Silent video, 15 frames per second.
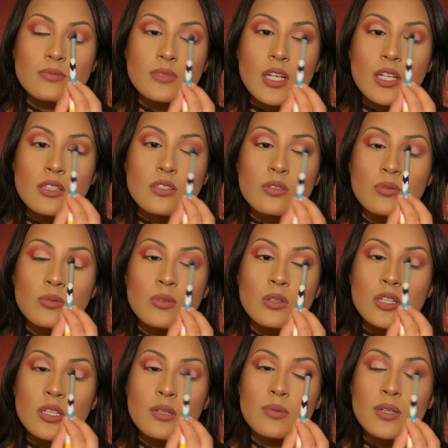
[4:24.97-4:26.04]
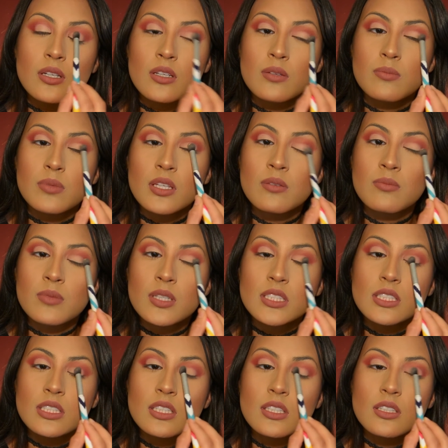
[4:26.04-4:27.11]
And don't worry about it being
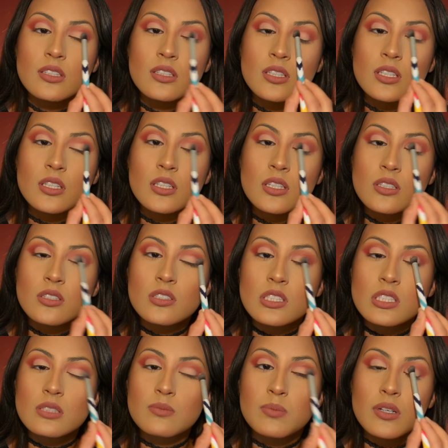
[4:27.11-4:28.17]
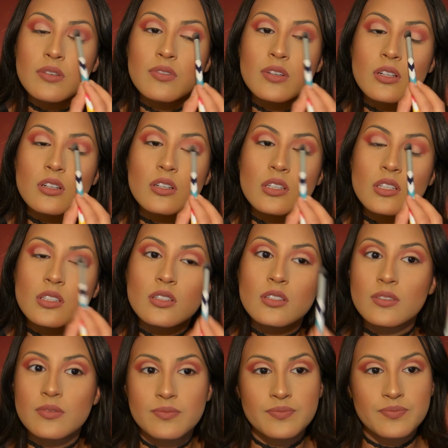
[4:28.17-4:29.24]
messy, just buff it on.
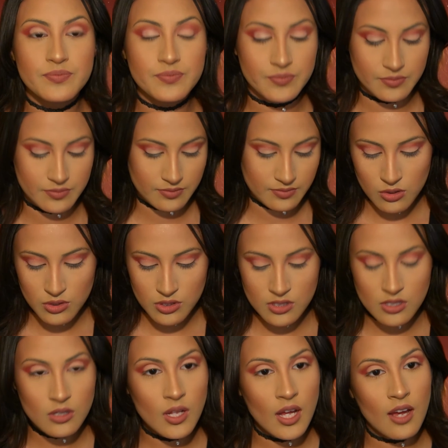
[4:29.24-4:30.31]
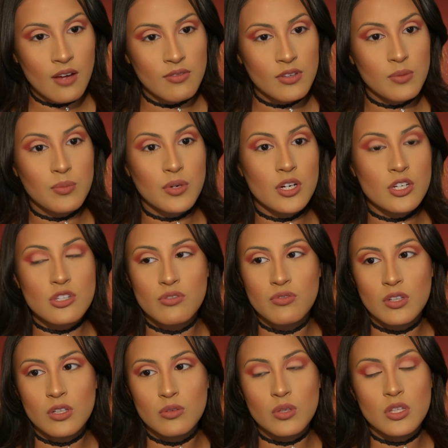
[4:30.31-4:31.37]
You still have the brush
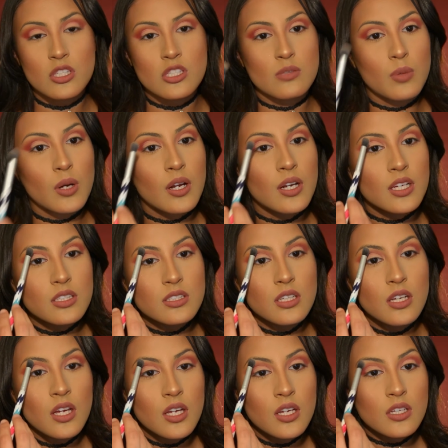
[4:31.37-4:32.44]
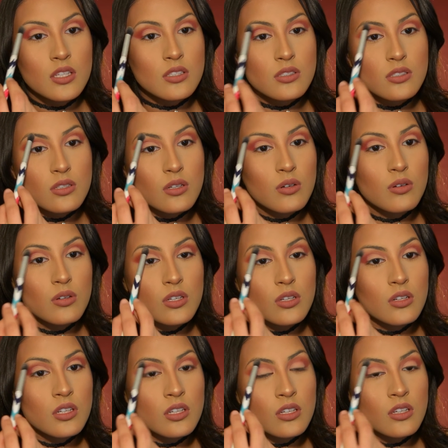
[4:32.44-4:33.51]
filled with this product, so
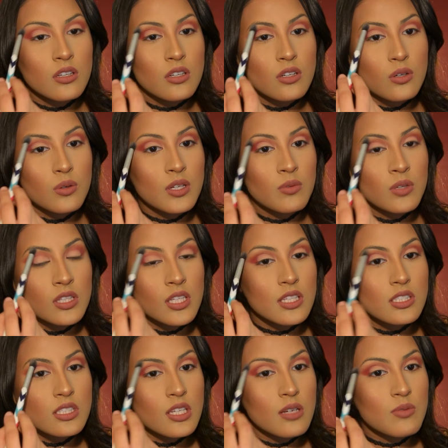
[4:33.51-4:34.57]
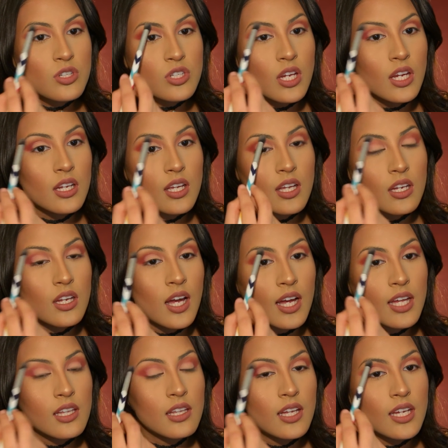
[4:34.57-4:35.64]
you're going to go in with that same shade and
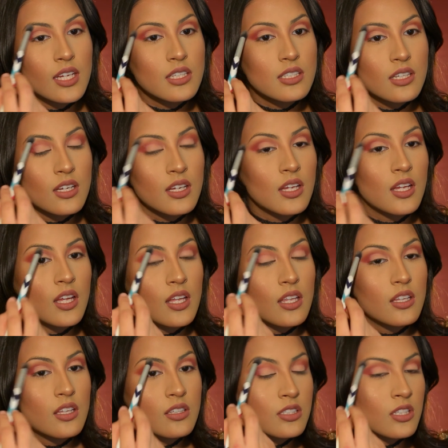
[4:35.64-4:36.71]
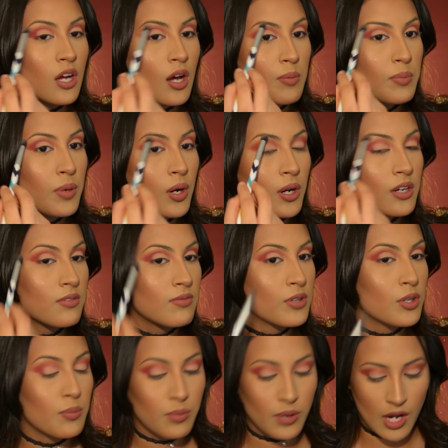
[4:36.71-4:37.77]
highlight the top part of
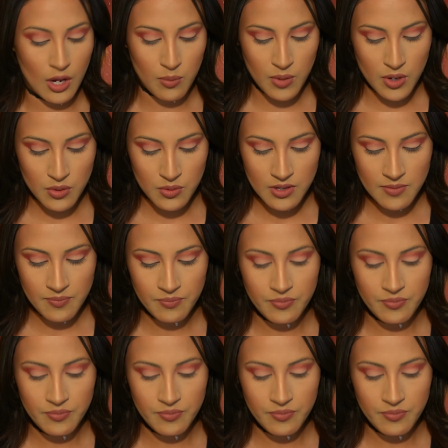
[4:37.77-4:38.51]
your brow bone.